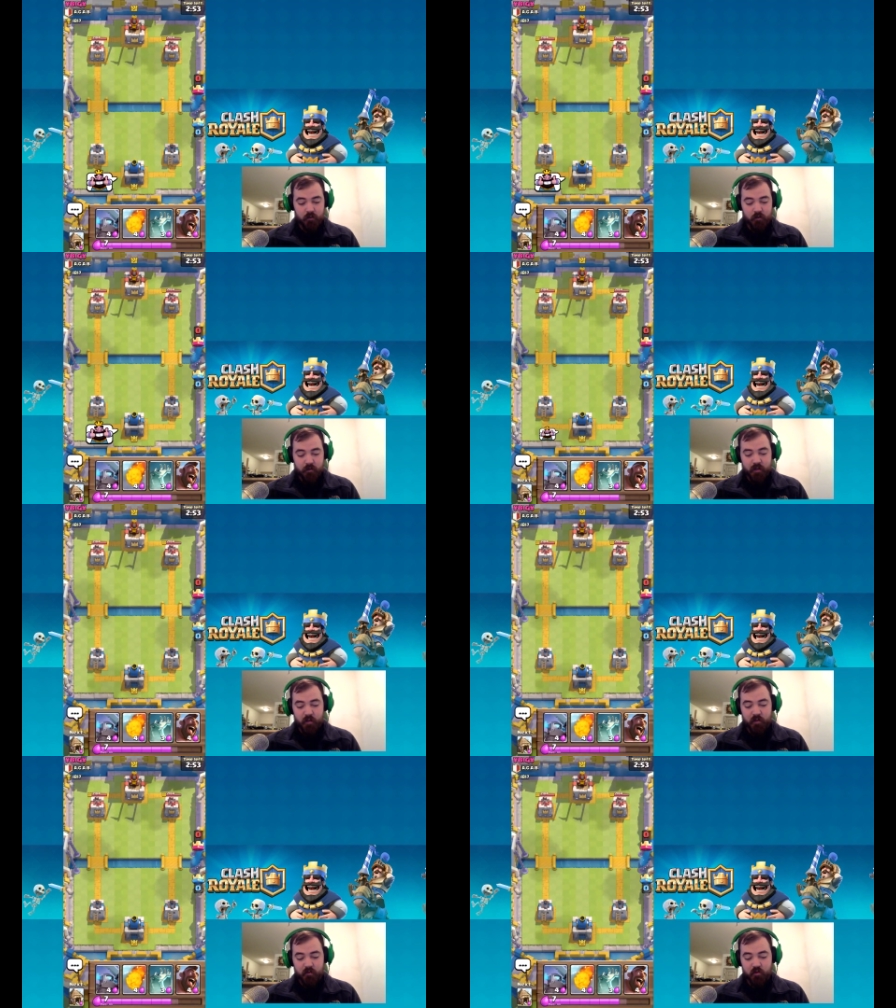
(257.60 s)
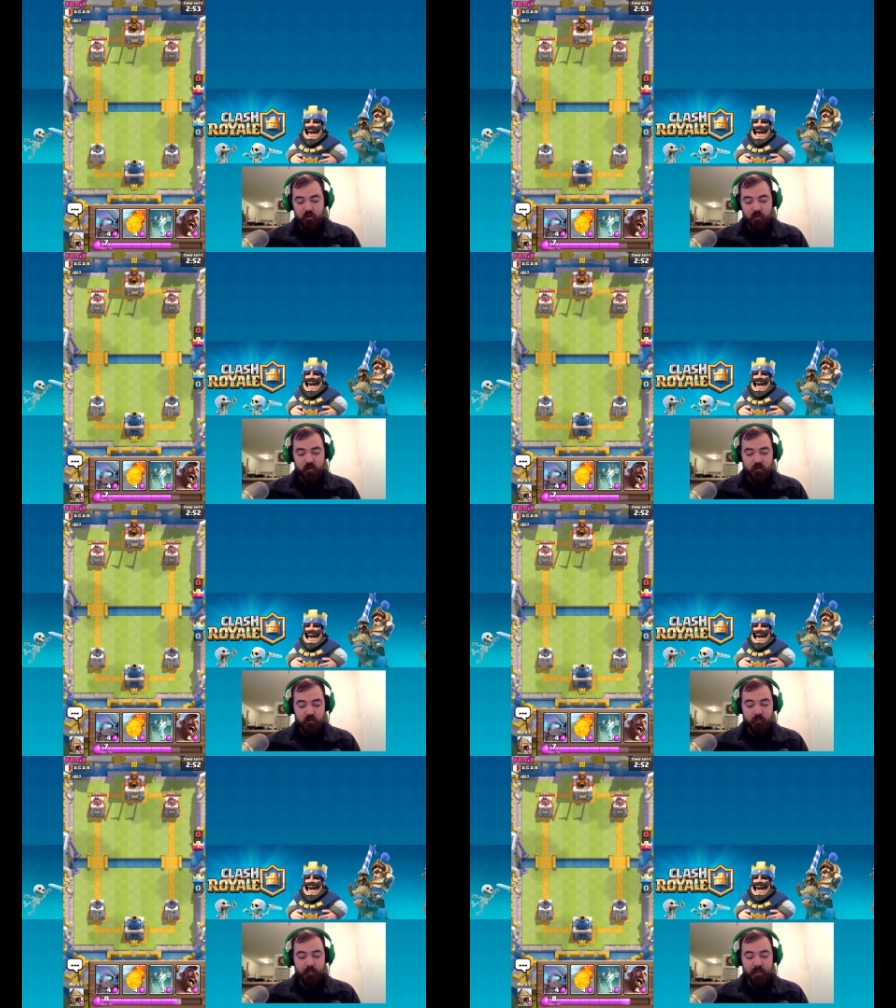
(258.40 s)
Okay, so we got the Tombstone,
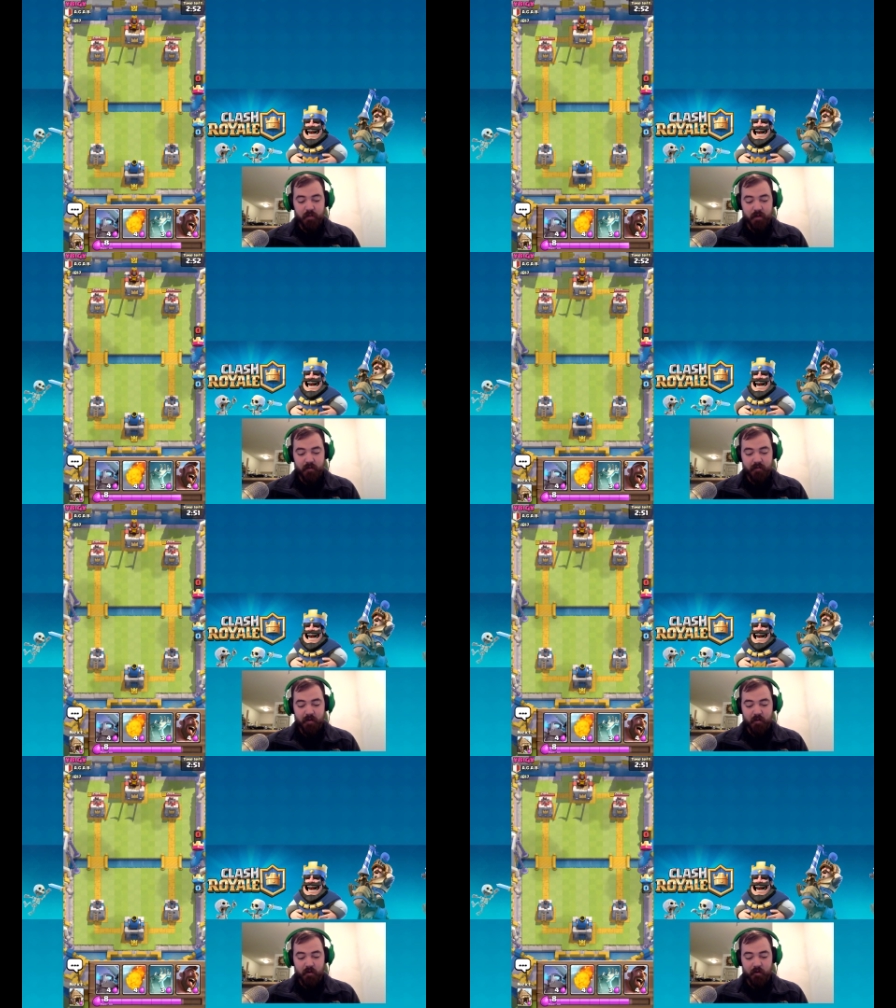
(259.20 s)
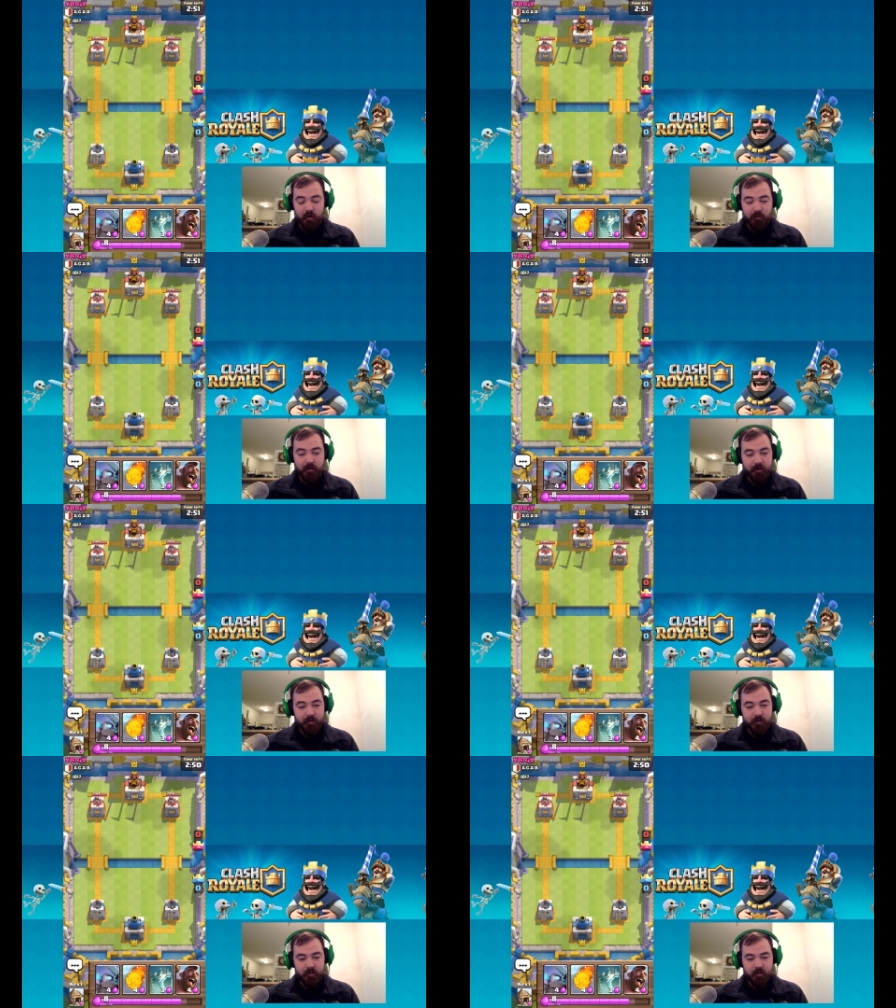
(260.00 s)
Mini P.E.K.K.A., Fireball, and Hog Rider.
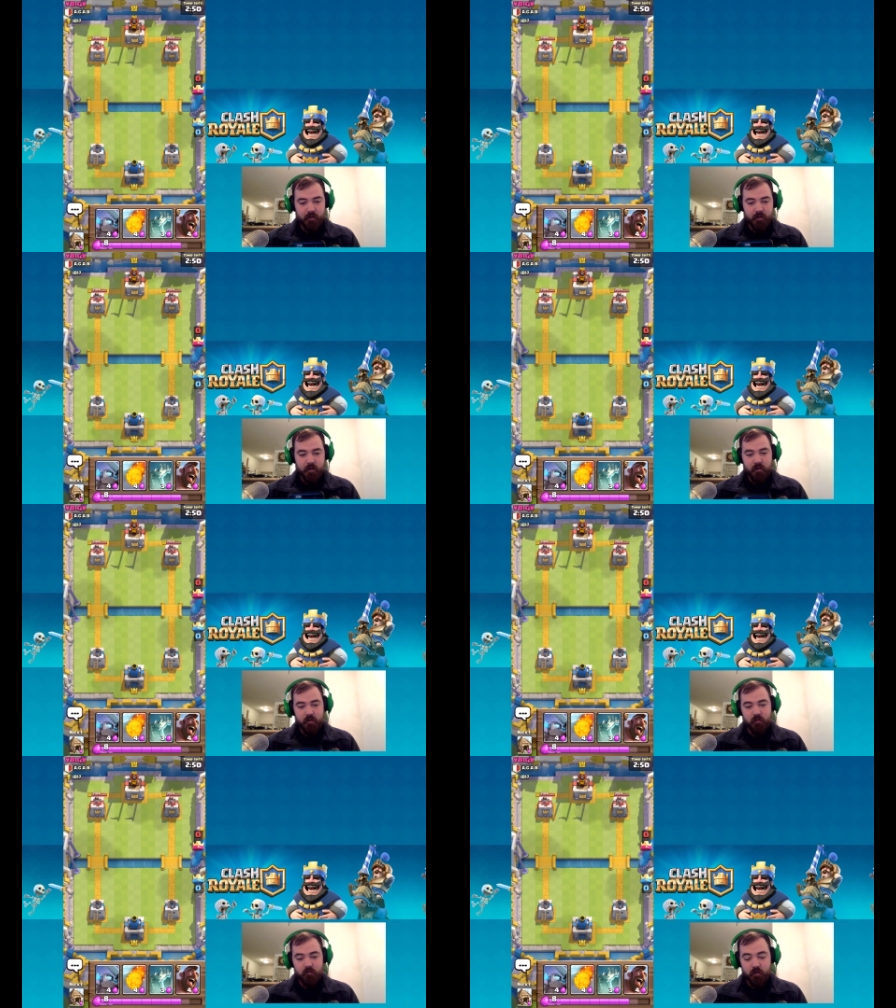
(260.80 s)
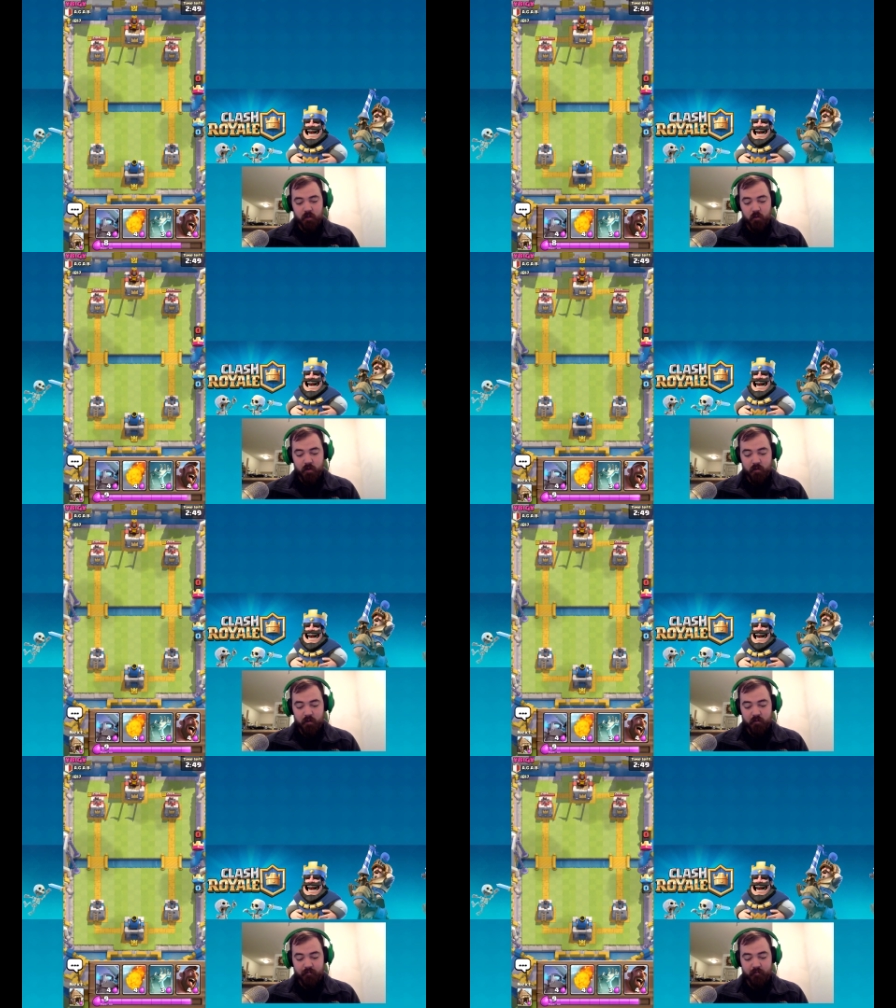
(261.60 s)
So we're going to wait till we
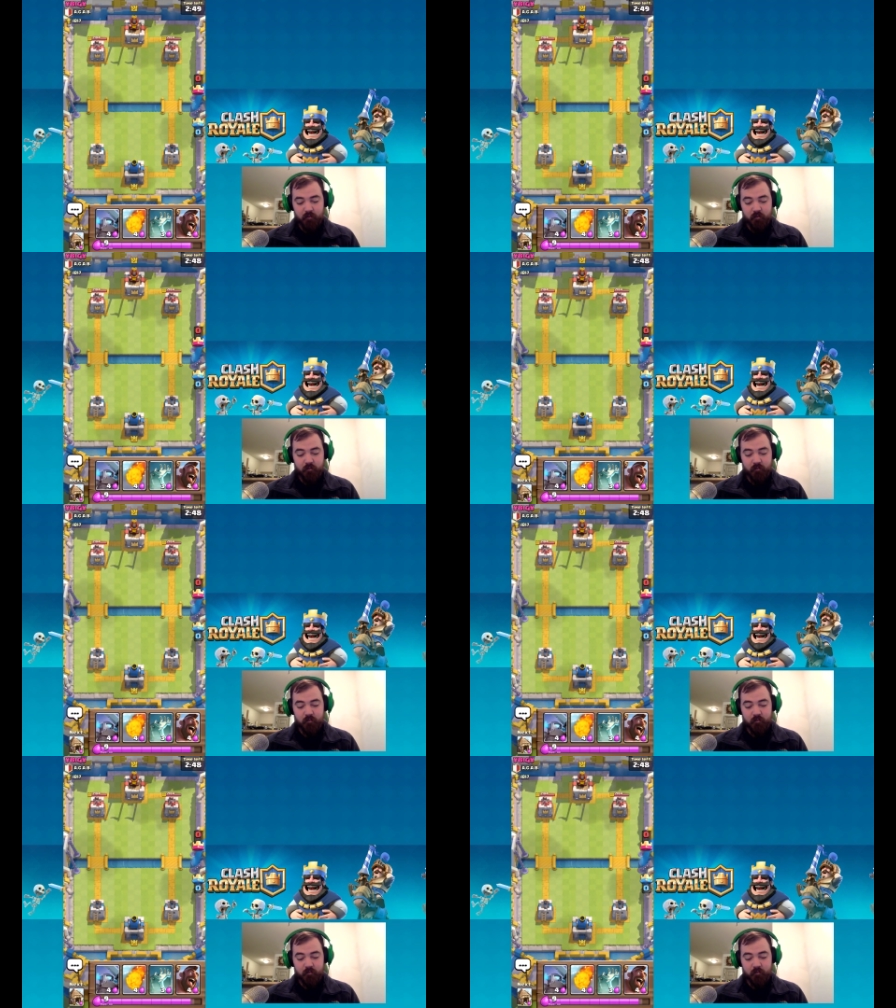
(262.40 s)
get the full.